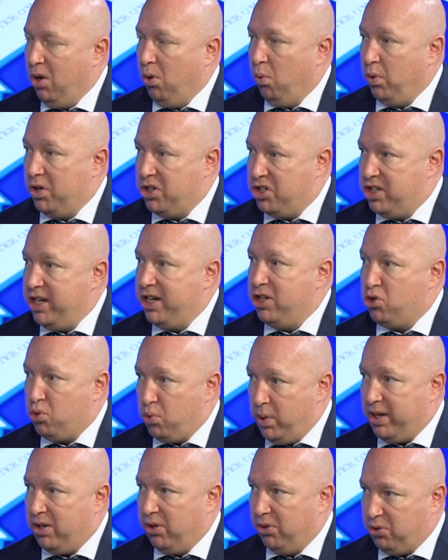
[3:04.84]
which did
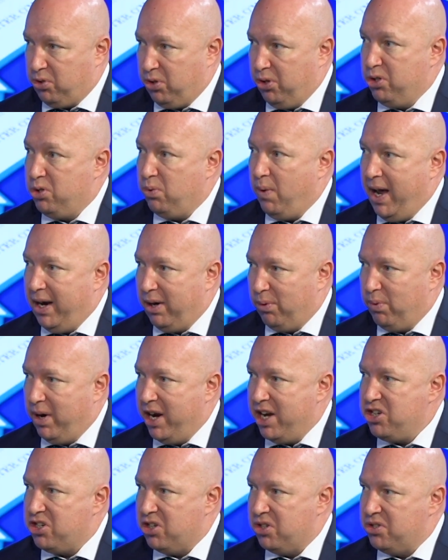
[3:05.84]
trickle through to other
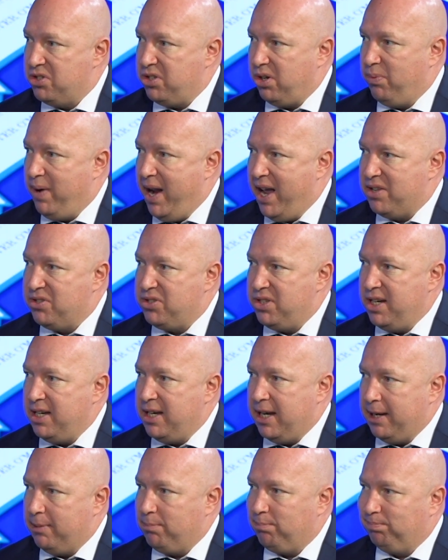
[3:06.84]
regions around
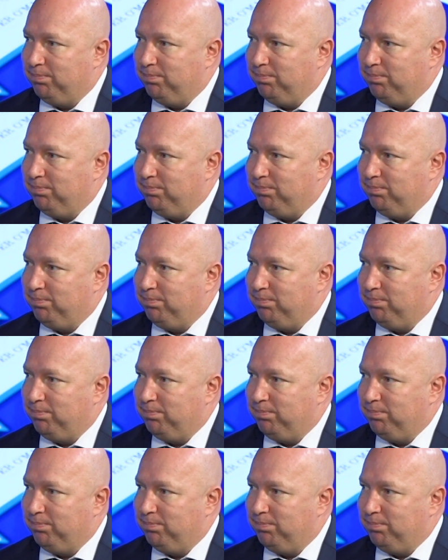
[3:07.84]
Sydney.